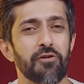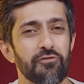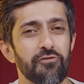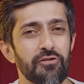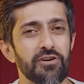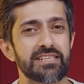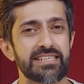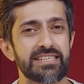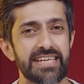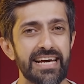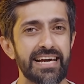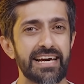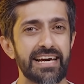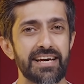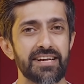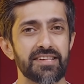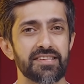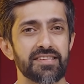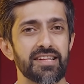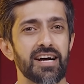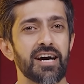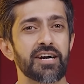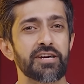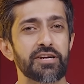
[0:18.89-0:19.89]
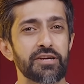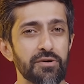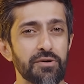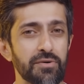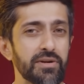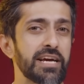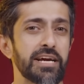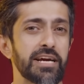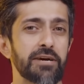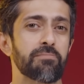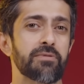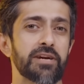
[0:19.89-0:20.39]
for decades, a
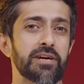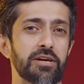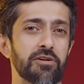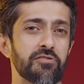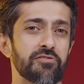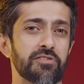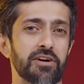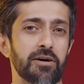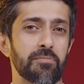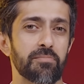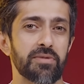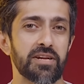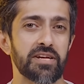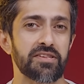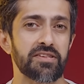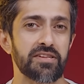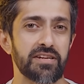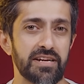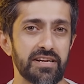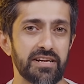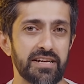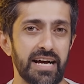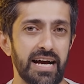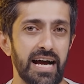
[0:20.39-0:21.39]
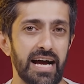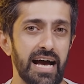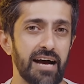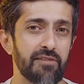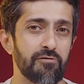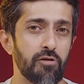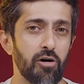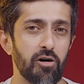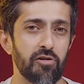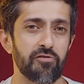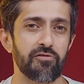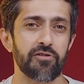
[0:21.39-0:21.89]
unique breed of companies in India
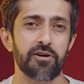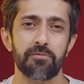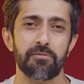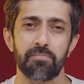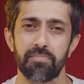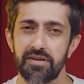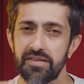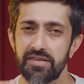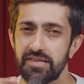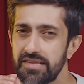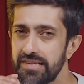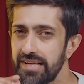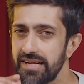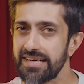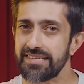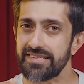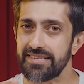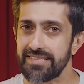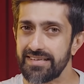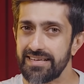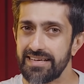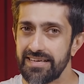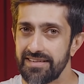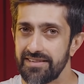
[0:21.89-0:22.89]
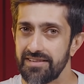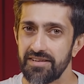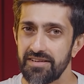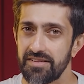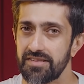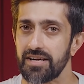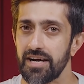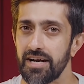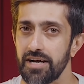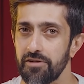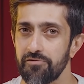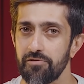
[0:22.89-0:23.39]
have offered precisely this
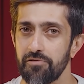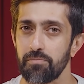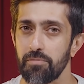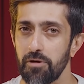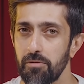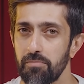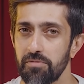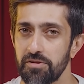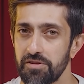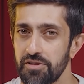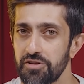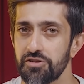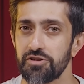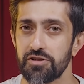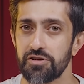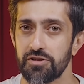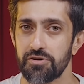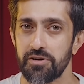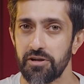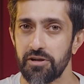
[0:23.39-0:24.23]
kind of a proposition to